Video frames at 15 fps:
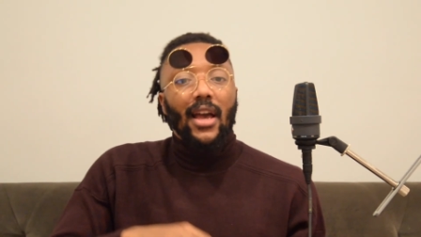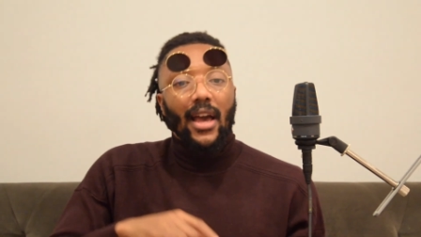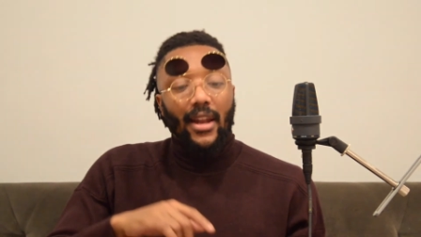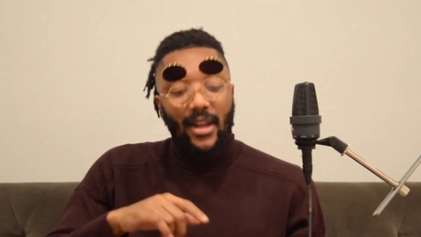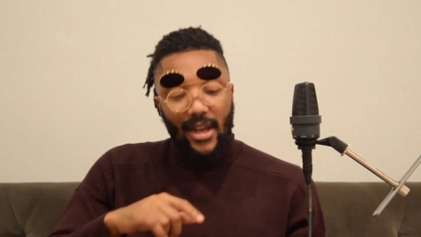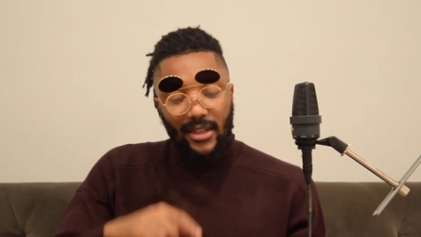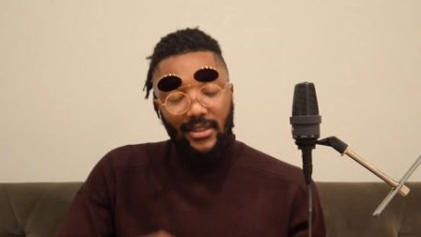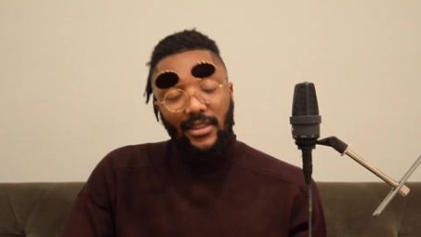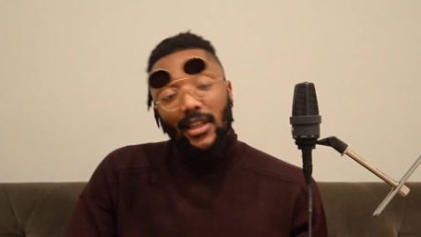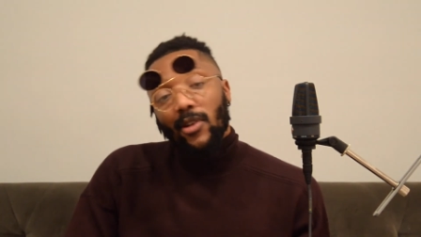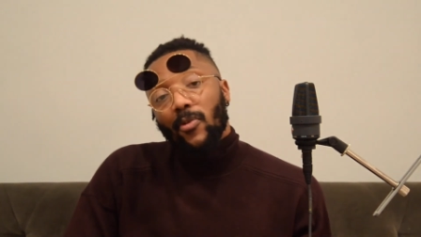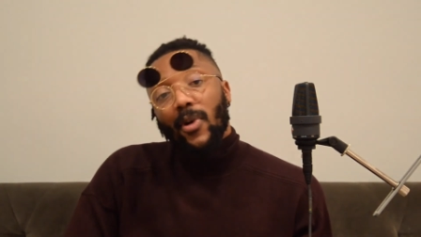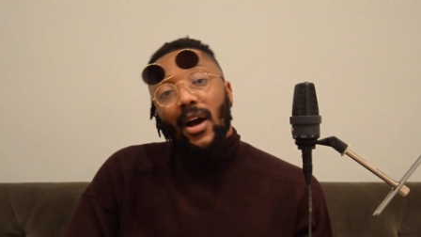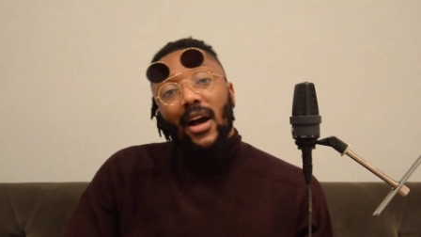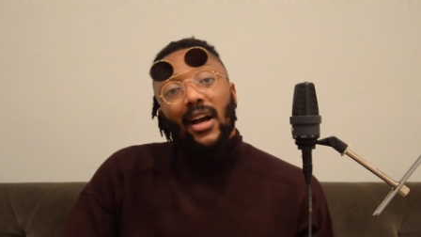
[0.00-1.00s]
at
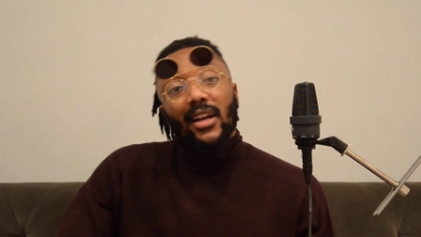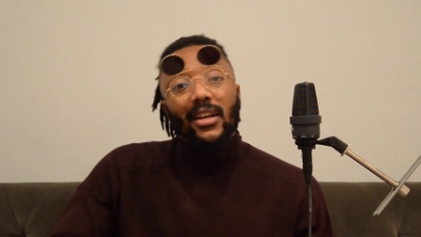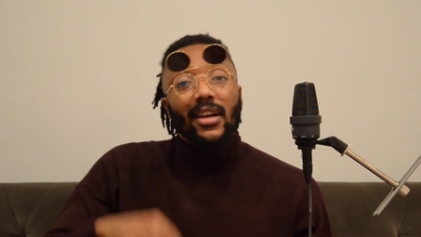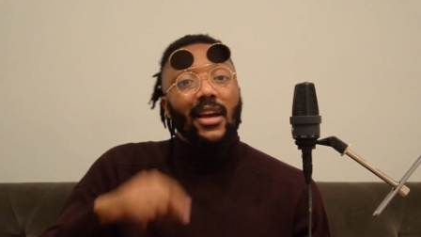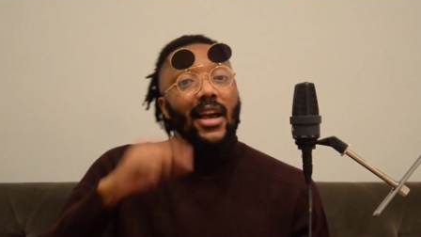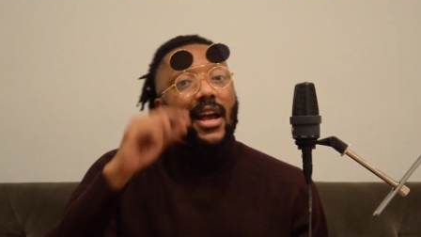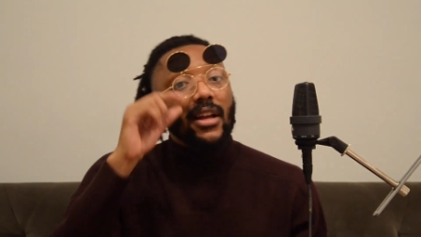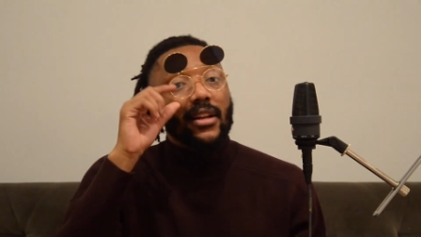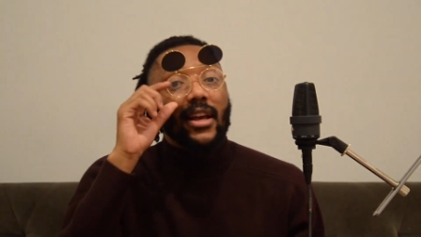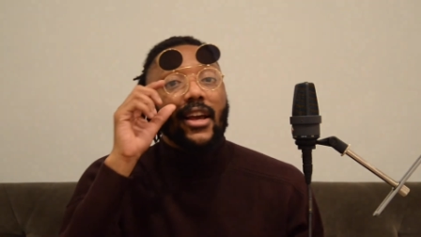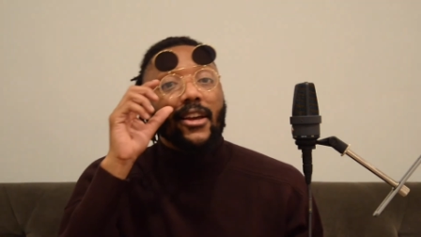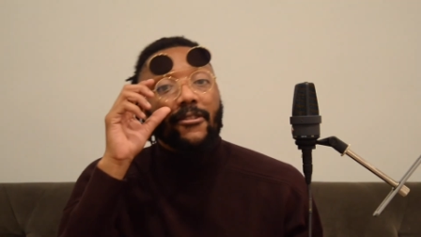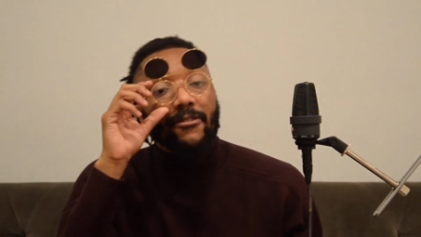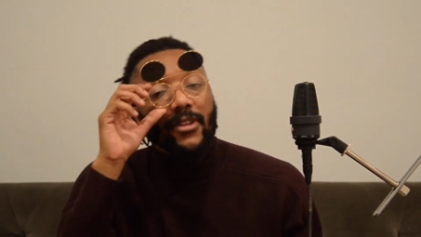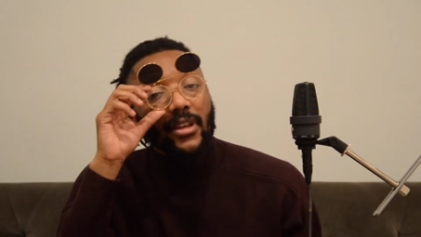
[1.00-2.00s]

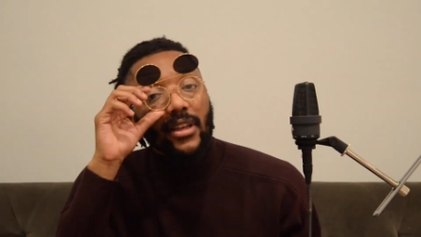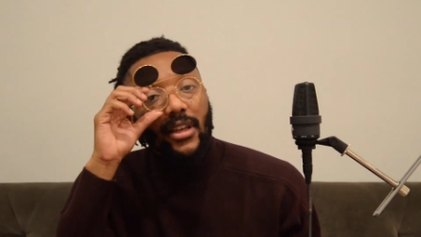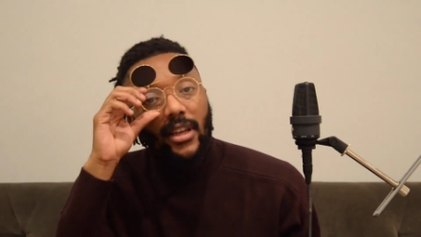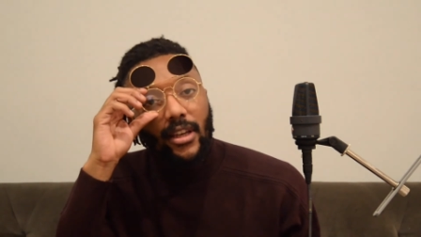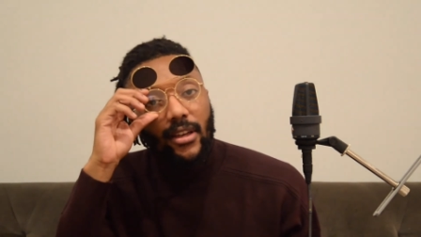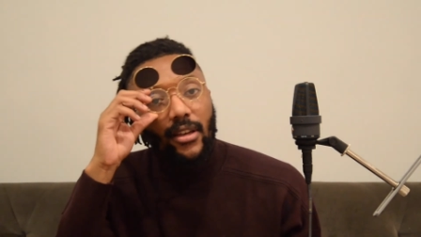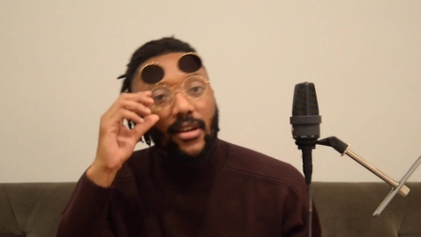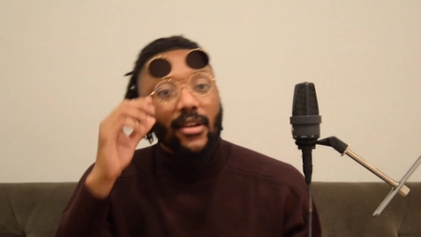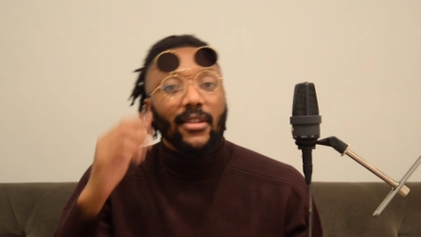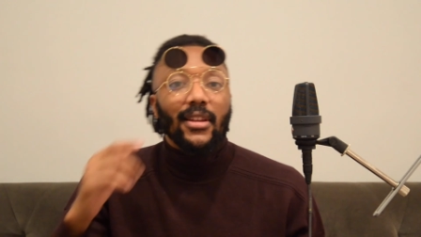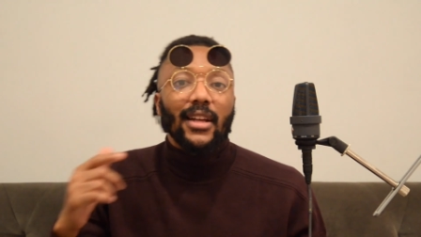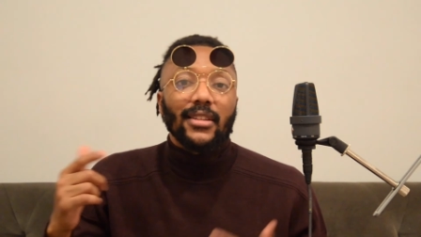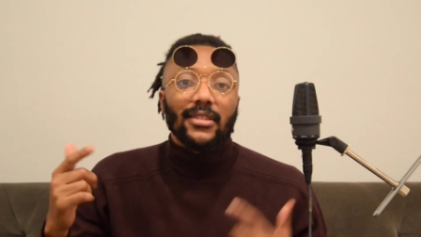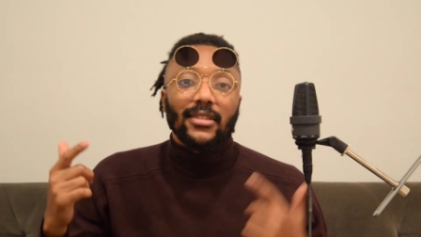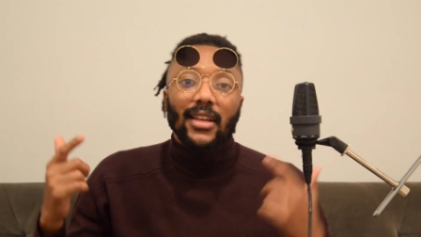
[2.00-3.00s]
SAYNAVE.
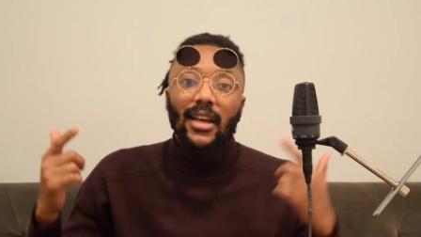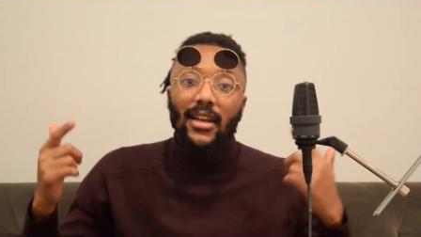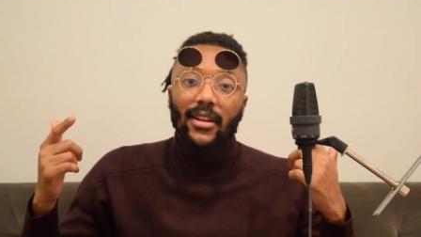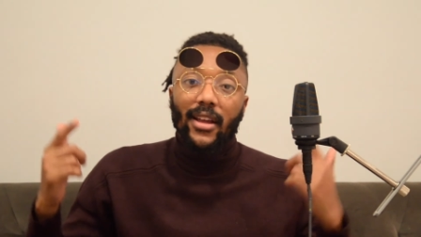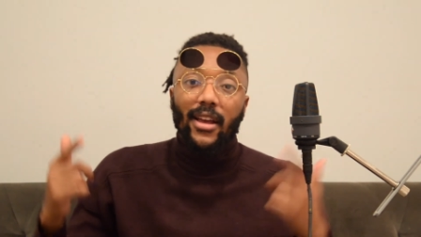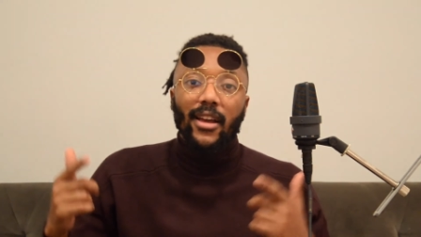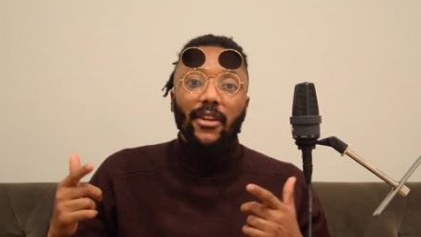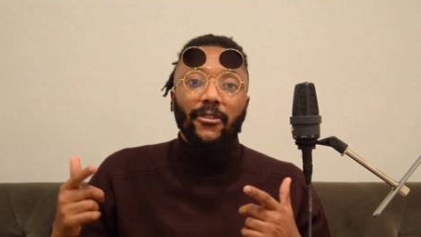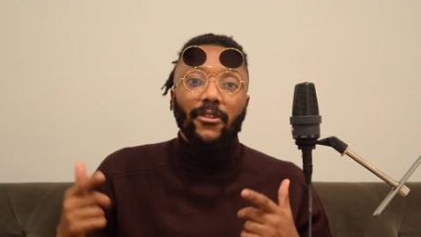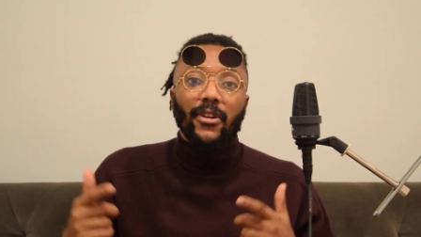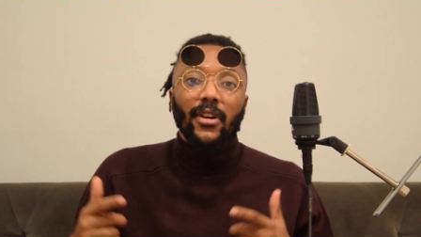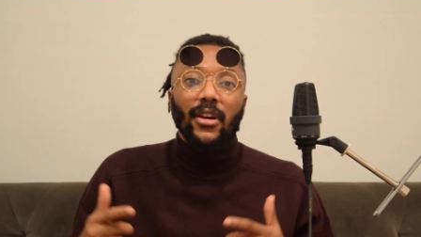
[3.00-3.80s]
That's Saynave.